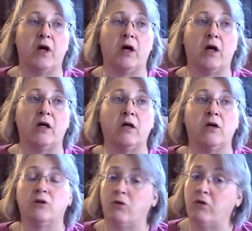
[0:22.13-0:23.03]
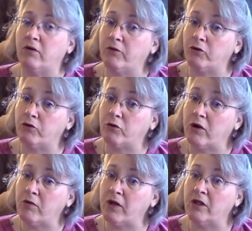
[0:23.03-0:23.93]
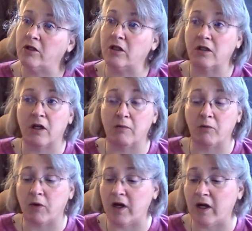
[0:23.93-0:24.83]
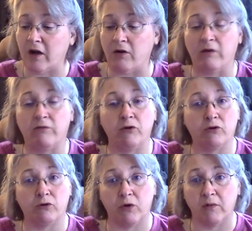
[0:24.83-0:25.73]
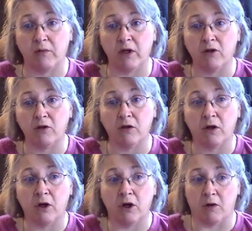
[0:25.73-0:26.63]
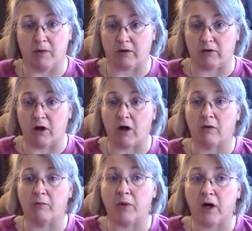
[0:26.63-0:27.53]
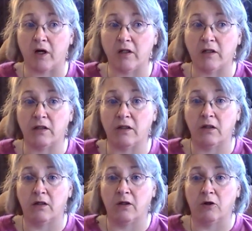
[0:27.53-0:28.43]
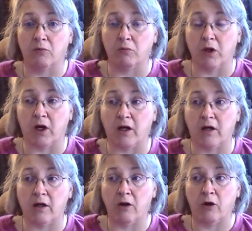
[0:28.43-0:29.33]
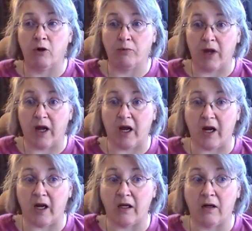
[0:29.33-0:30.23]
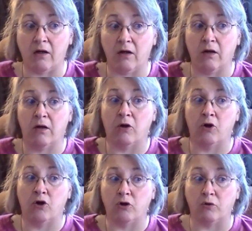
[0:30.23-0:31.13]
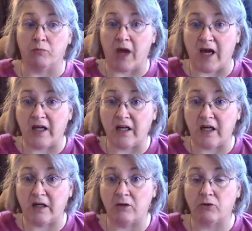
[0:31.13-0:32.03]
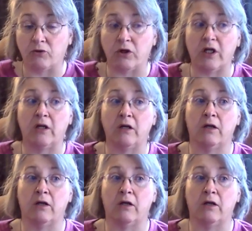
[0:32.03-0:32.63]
So if you're squeamish, disclaimer right now, if you're squeamish about talk of pus, blood, pain, some bad dentistry,